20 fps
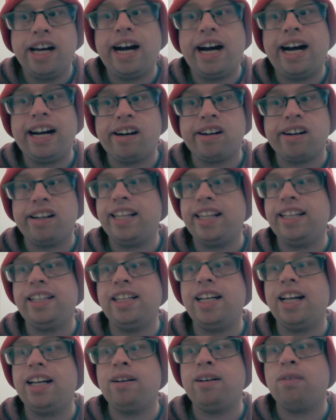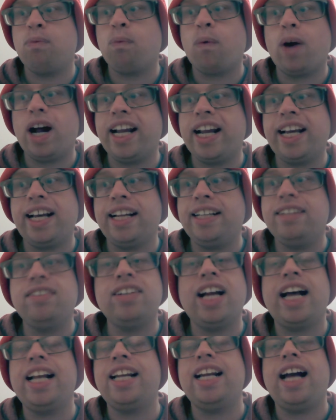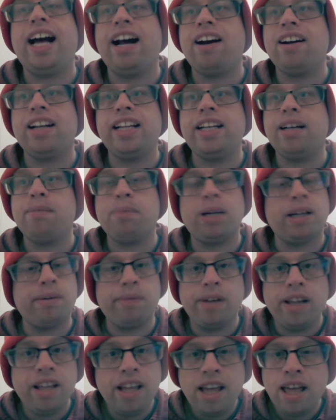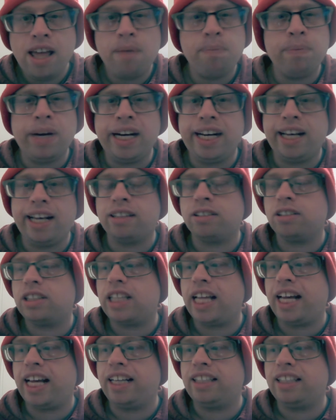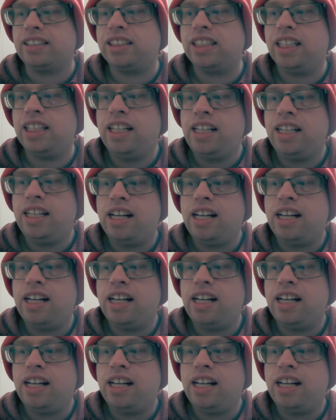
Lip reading: Ireland and wanting a united Ireland, among many other things.